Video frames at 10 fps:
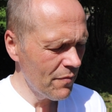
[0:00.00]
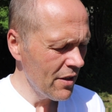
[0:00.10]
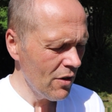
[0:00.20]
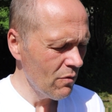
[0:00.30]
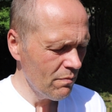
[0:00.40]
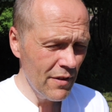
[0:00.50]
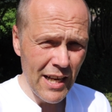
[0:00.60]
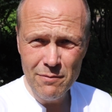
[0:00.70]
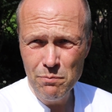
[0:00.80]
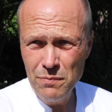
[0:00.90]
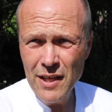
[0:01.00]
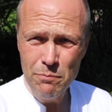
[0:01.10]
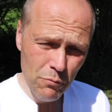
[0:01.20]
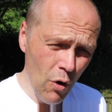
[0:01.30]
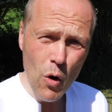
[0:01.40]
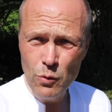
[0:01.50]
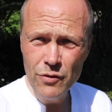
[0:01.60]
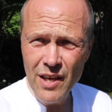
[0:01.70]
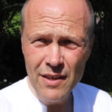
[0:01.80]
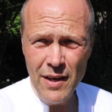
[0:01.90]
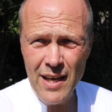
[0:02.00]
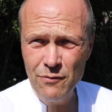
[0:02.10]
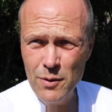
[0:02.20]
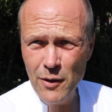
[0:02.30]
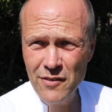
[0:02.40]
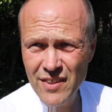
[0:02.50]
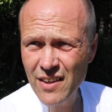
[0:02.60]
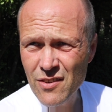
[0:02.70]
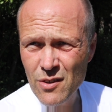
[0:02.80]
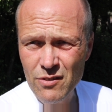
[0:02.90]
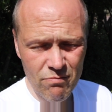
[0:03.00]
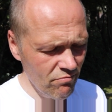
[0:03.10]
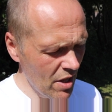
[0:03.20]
you know, that, that rose I've had for about six years.